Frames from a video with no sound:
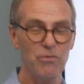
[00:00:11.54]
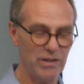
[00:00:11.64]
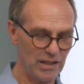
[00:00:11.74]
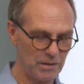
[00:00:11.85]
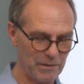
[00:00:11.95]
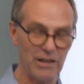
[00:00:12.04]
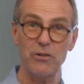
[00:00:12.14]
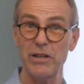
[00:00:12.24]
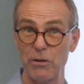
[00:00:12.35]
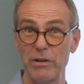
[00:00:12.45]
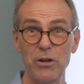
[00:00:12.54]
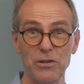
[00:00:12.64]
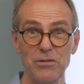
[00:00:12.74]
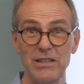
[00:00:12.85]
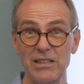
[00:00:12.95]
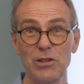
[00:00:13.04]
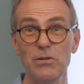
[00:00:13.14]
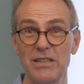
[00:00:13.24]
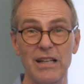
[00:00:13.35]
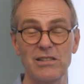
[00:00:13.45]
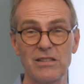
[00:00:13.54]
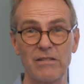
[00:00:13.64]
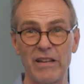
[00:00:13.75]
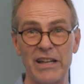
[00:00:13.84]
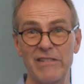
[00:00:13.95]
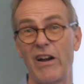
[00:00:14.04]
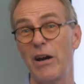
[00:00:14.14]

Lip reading: we think about, okay, we go through these two stages of life.